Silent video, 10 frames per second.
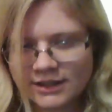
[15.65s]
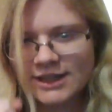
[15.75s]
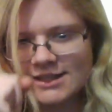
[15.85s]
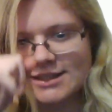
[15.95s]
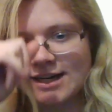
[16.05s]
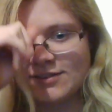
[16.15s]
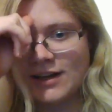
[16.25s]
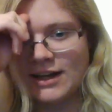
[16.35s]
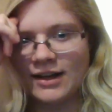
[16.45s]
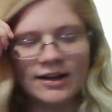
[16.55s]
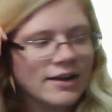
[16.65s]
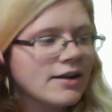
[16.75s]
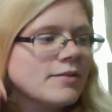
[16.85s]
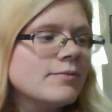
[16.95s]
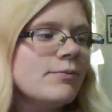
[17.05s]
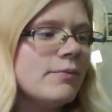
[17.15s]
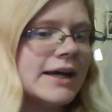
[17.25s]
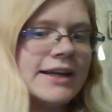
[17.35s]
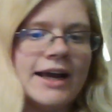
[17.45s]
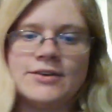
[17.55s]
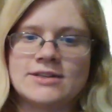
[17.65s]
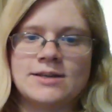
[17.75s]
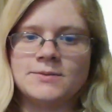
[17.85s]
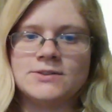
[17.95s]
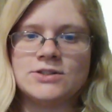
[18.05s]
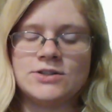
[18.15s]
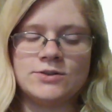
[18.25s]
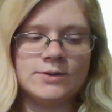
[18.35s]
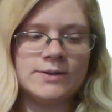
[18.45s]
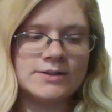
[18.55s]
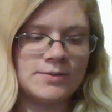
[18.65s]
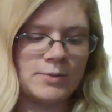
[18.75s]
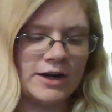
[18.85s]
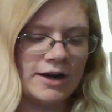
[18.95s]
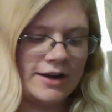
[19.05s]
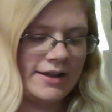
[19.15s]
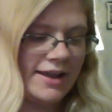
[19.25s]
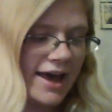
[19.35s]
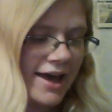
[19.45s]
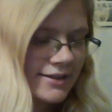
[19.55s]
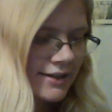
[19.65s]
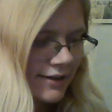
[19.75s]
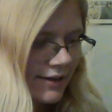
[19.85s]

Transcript: It's terrifying, but I was able to do some work on that.